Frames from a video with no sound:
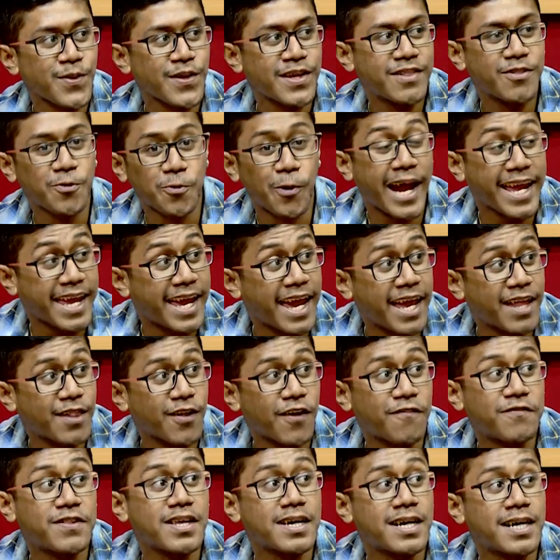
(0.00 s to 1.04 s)
the right hand
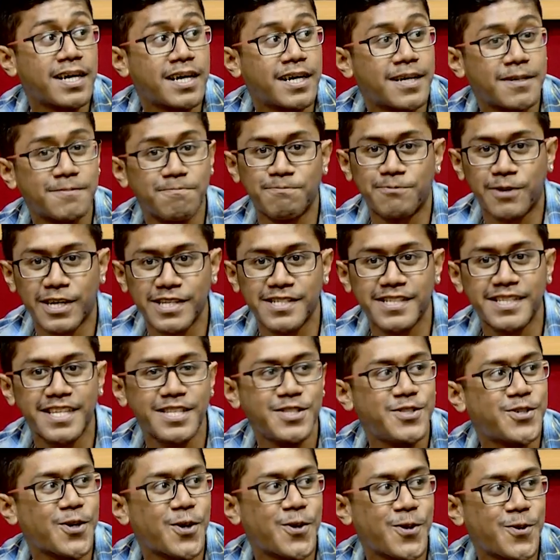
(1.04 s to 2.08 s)
of the
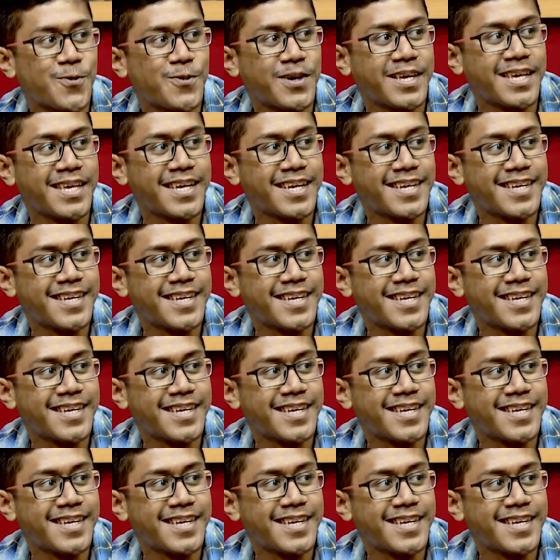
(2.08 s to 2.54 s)
President Jokowi.